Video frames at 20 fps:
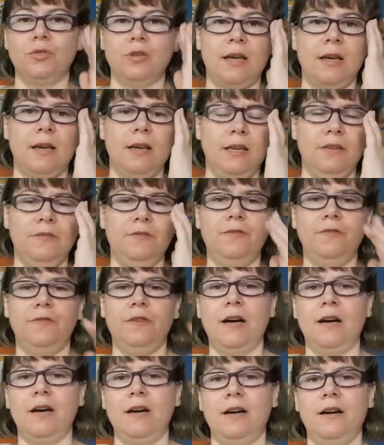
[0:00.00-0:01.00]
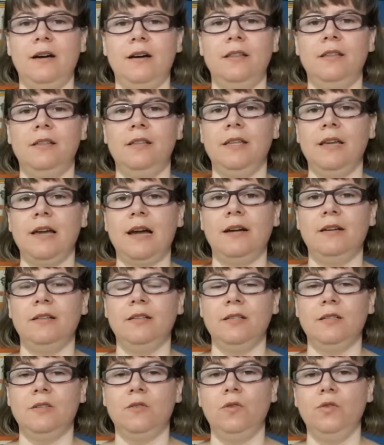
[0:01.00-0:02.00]
if the yarn
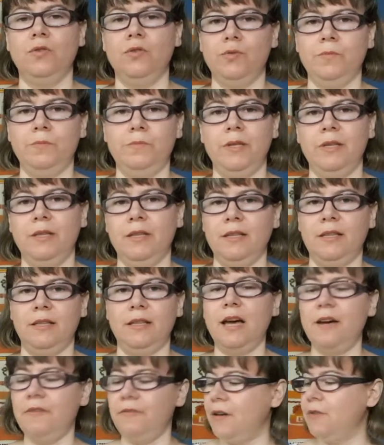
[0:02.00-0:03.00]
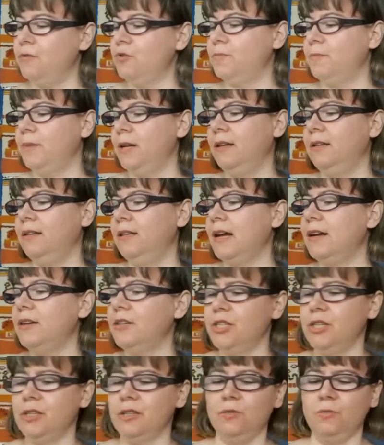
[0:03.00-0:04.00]
is going to be enough. I was playing
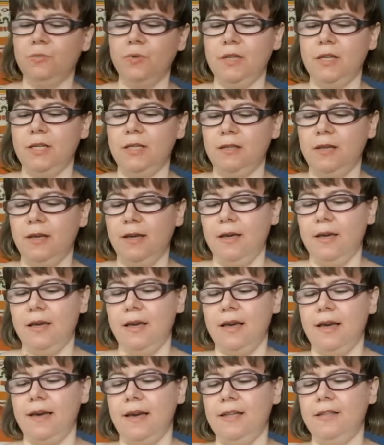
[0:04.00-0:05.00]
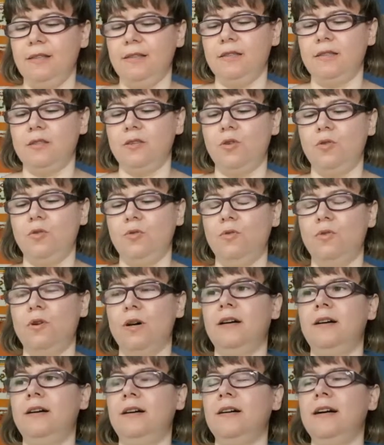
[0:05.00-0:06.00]
yarn chicken with it, and so
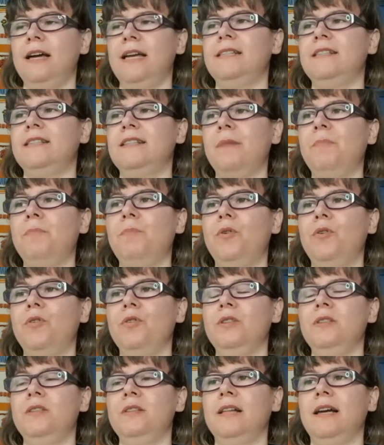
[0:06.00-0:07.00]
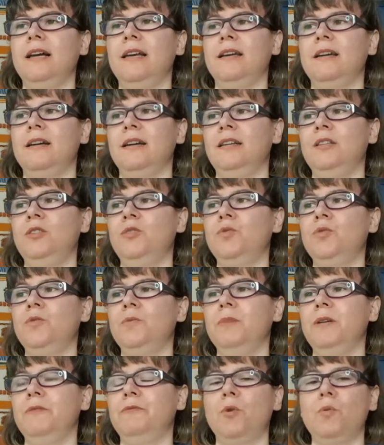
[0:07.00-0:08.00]
at some point, like, it took
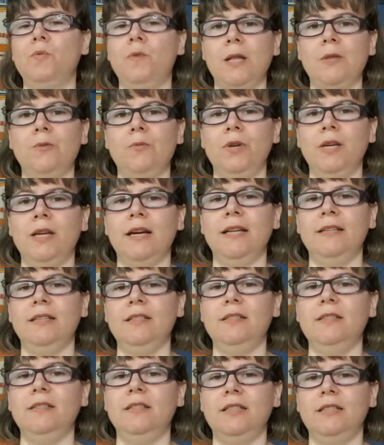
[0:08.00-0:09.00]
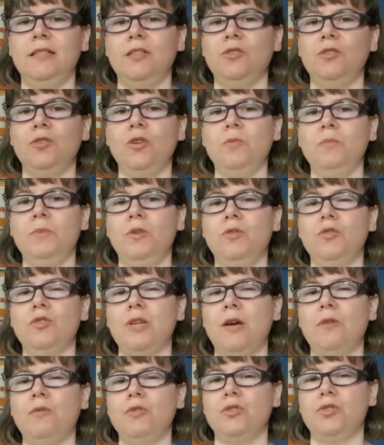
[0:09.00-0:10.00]
me for 1 week, I didn't knit at all, because
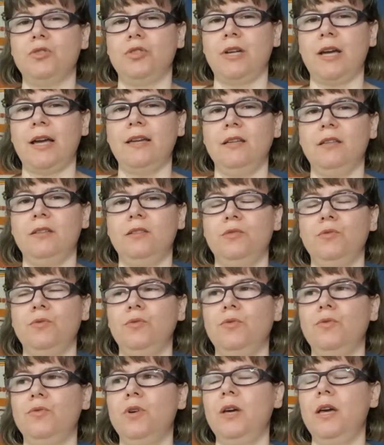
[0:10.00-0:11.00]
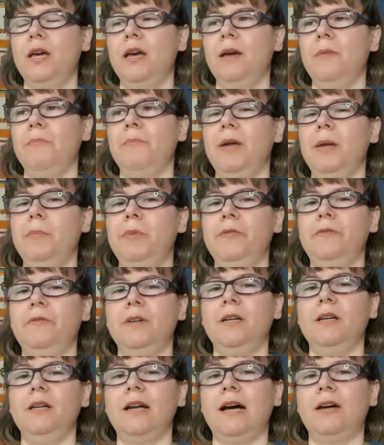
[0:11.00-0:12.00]
I was trying to maybe
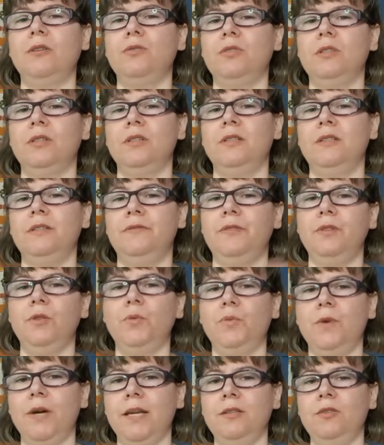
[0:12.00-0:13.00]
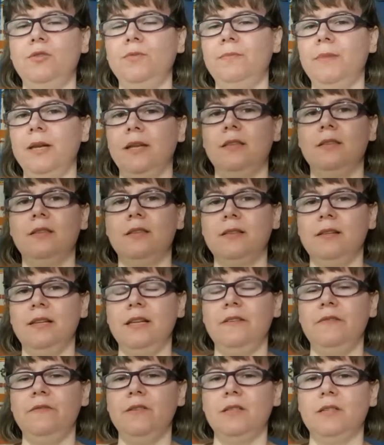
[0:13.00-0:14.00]
figure out a different way to make the
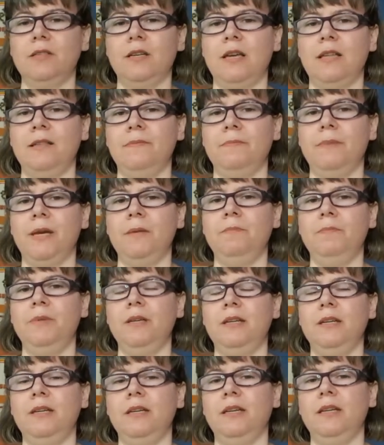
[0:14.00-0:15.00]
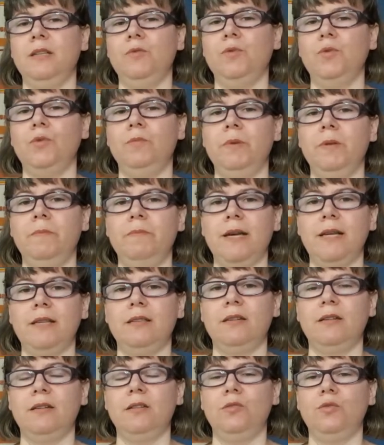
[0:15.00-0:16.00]
sleeves, and maybe it would be
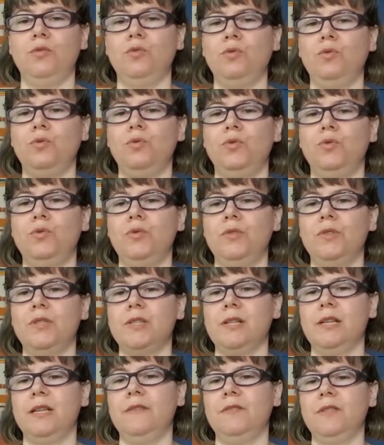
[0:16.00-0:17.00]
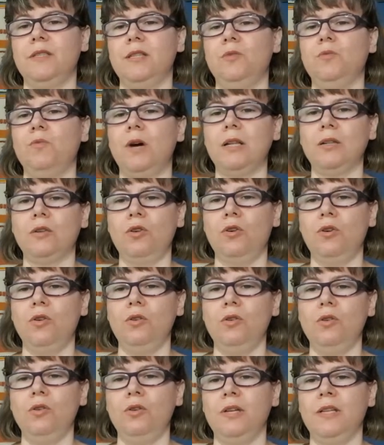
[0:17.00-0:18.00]
better to do the sleeves in one
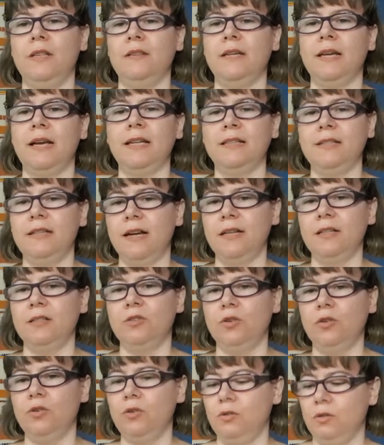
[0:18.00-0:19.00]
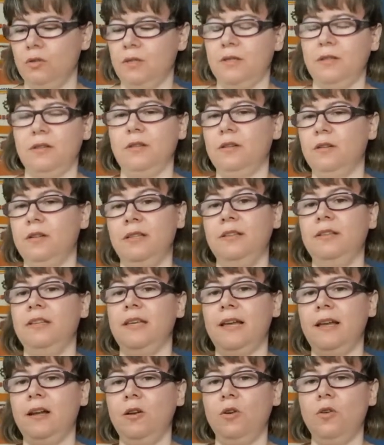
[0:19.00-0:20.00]
color, in the undyed color, in
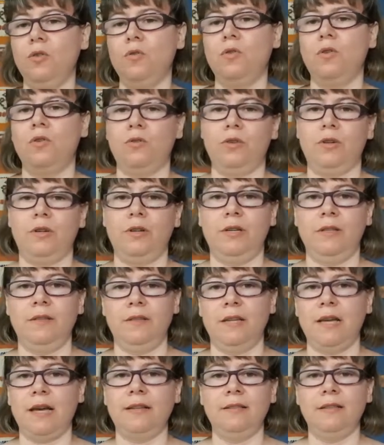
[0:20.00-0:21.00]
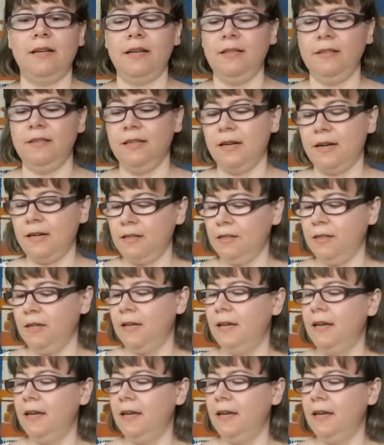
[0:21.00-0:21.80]
yellow, or in the undyed yarn.